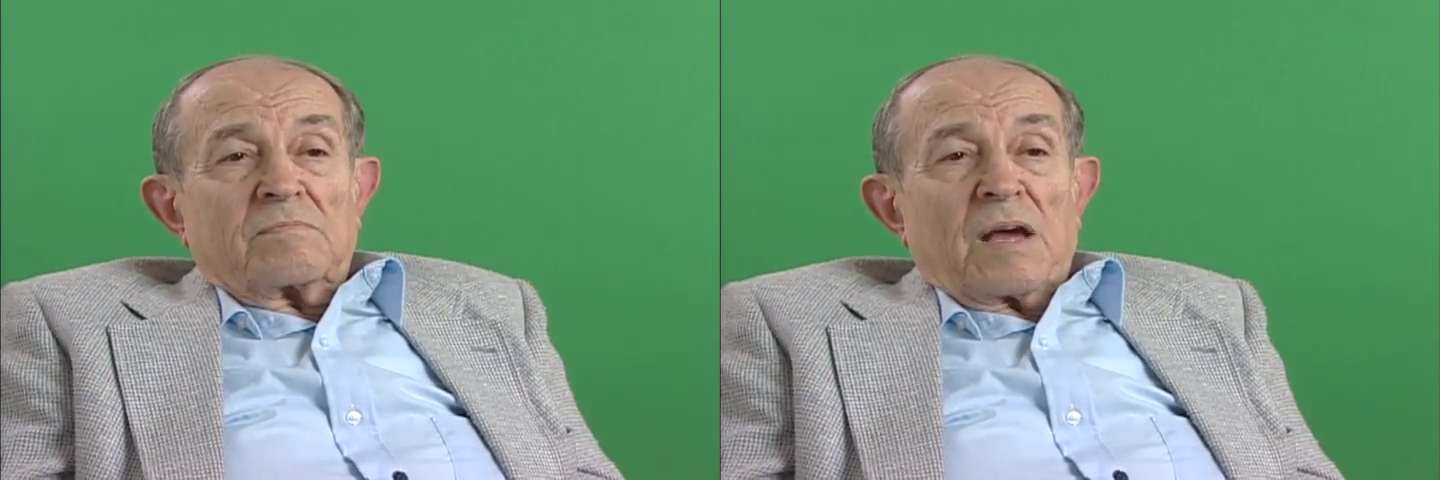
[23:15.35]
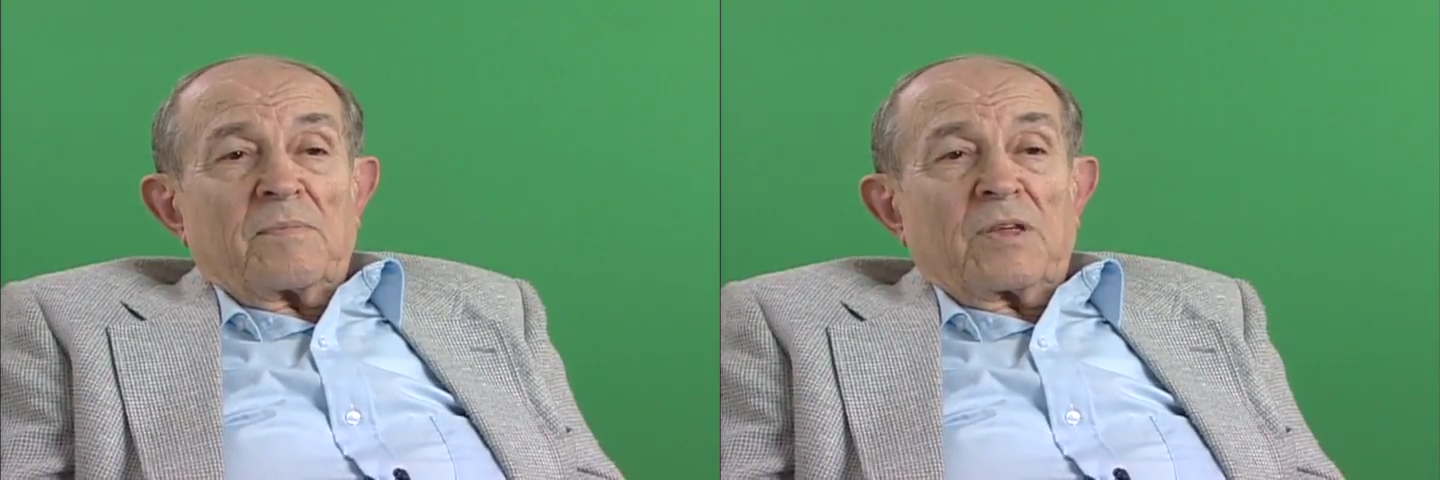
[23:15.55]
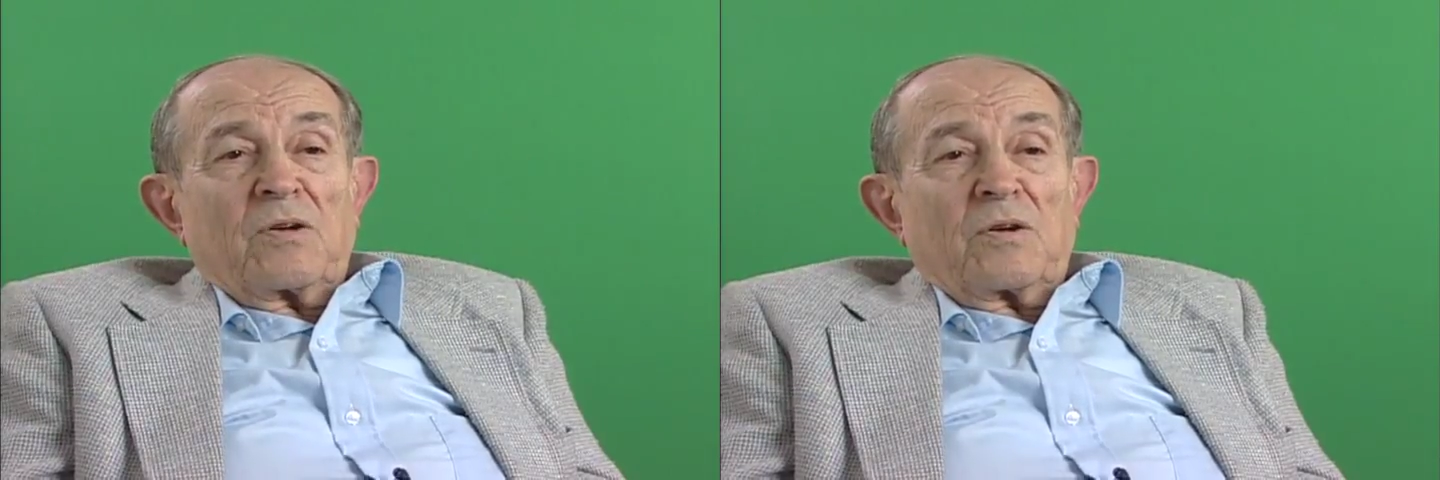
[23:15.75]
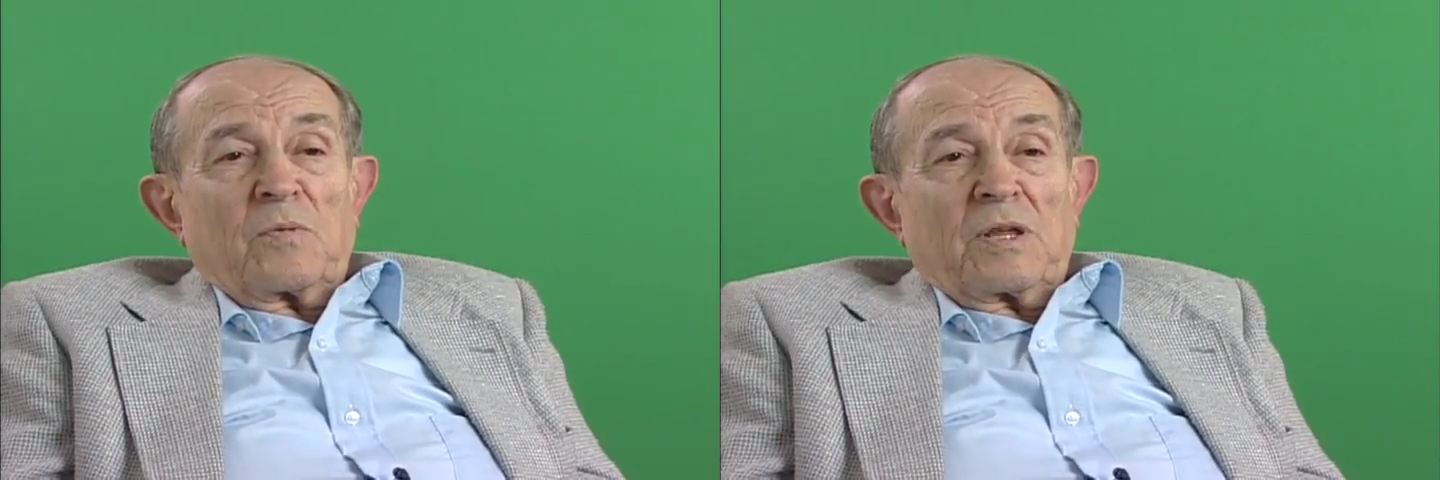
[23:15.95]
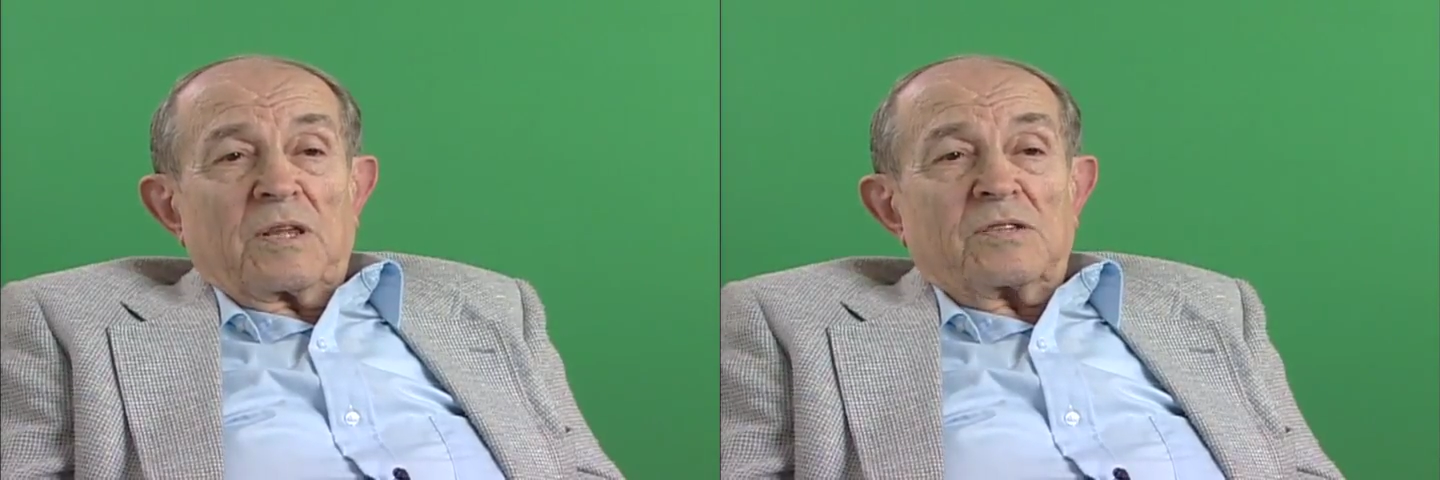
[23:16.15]
I'm the only
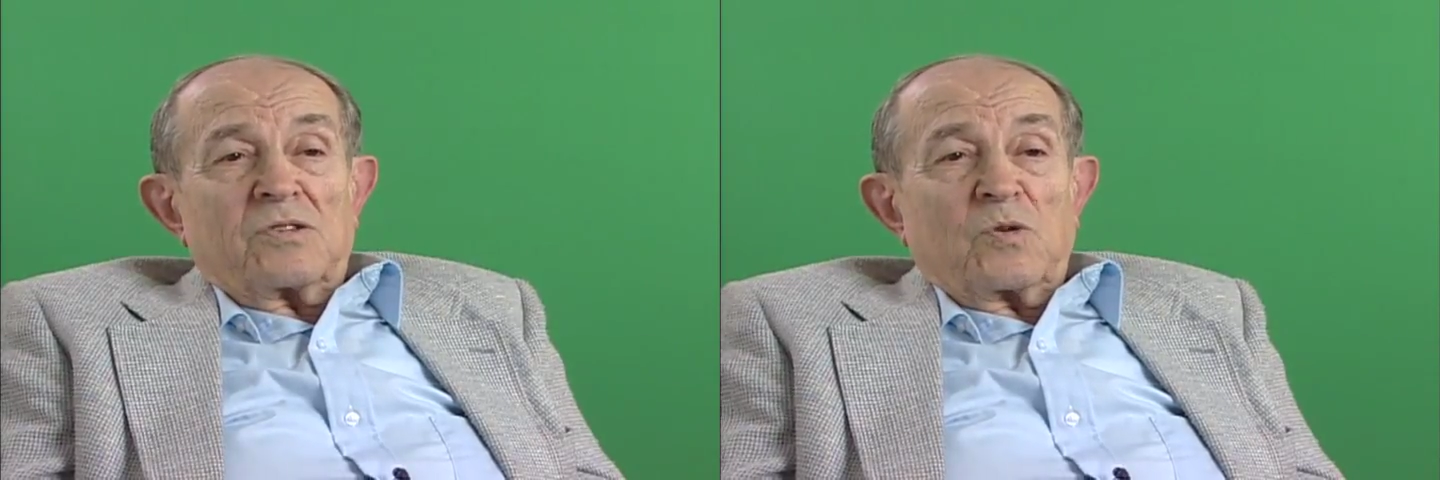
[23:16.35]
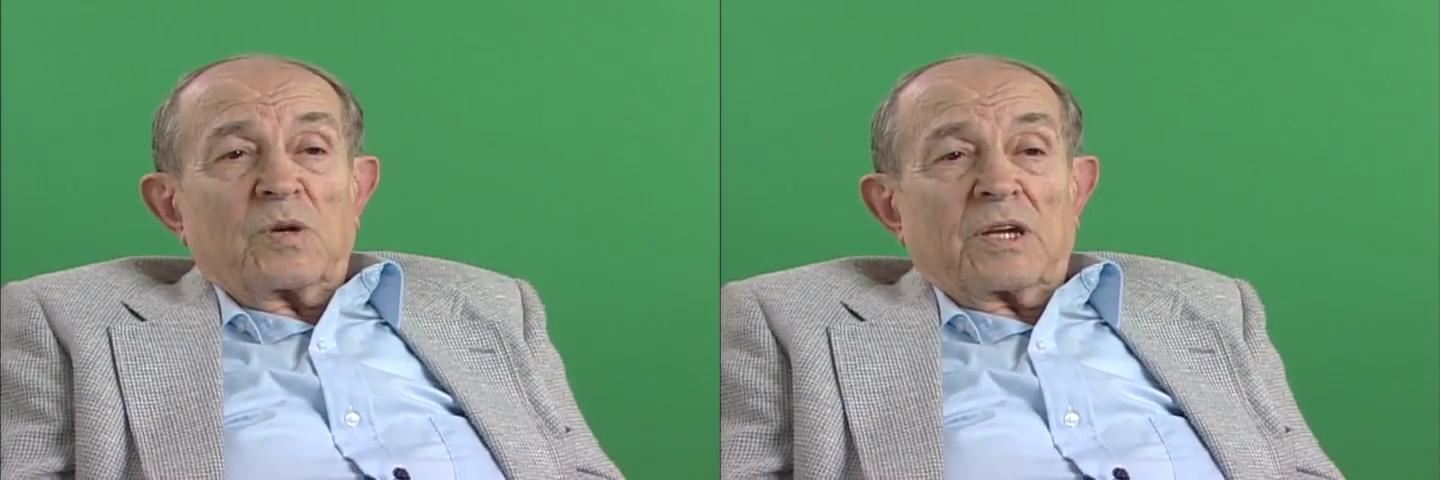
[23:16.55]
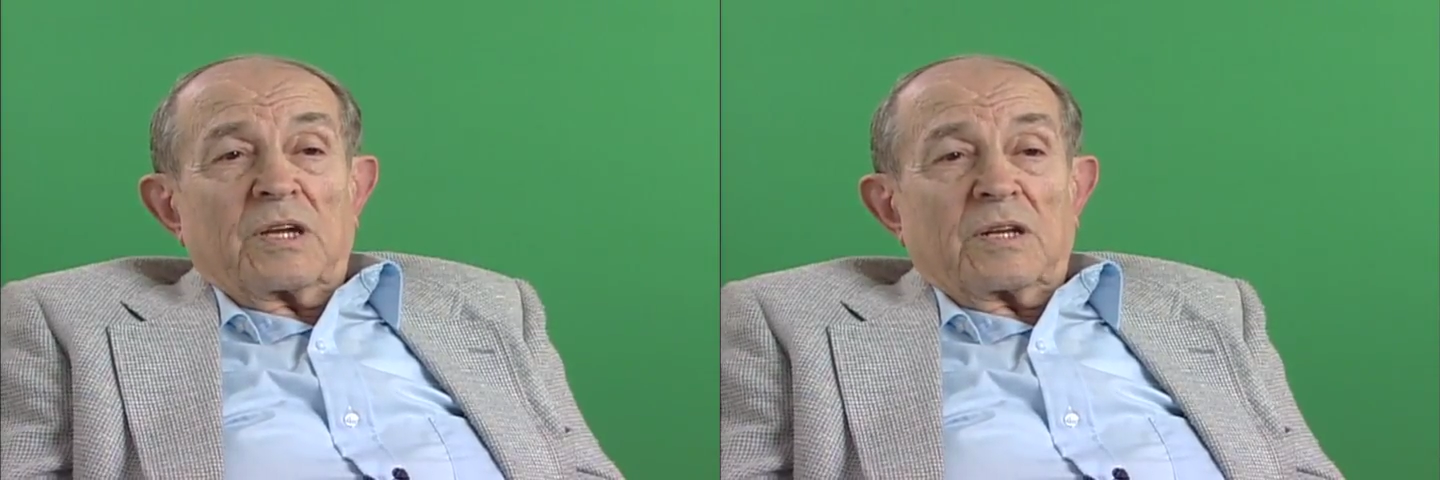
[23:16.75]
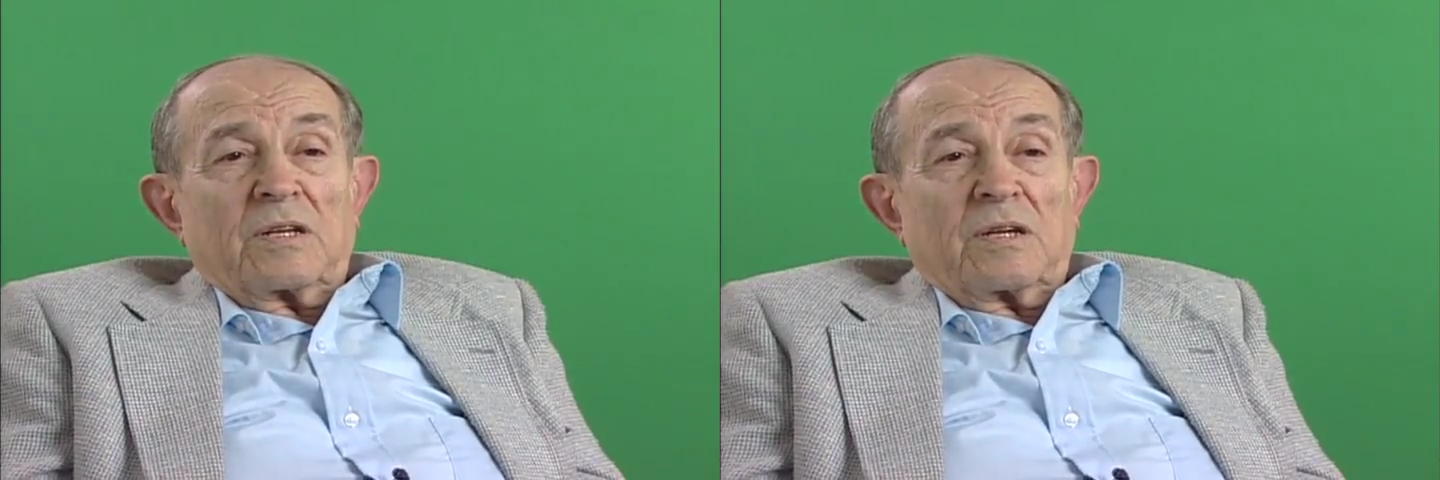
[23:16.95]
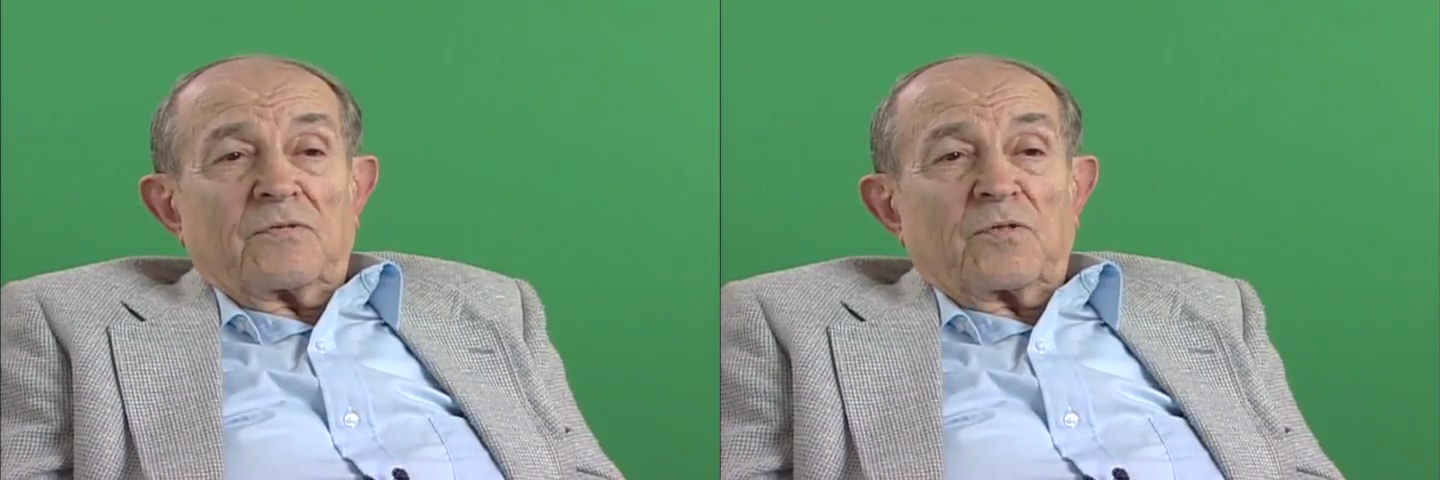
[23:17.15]
one that's doing it
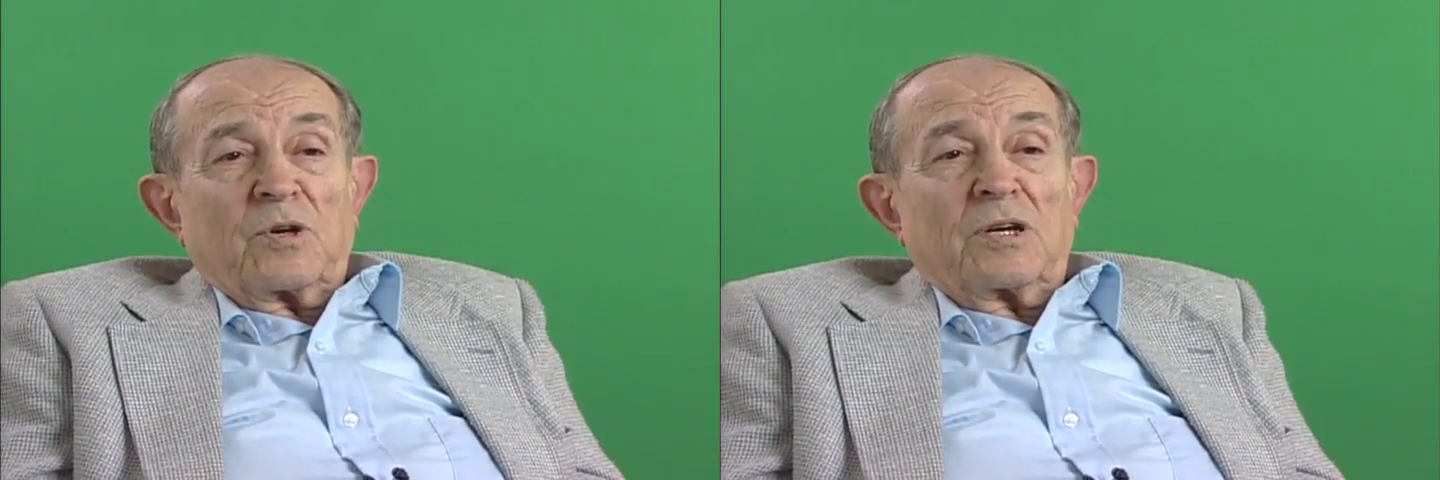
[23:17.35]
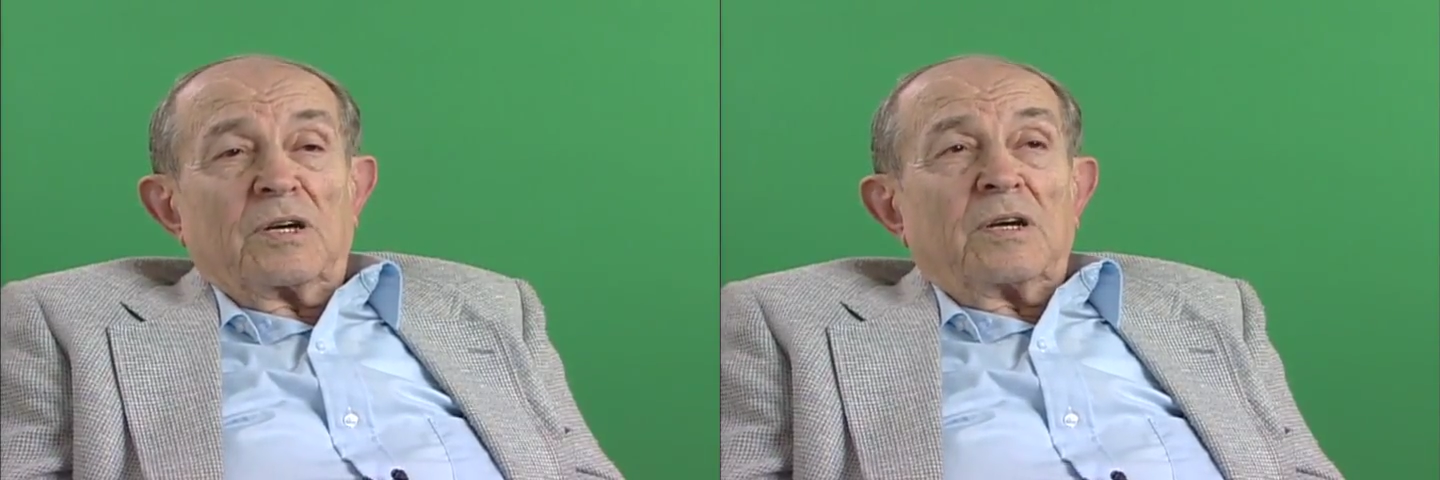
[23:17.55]
for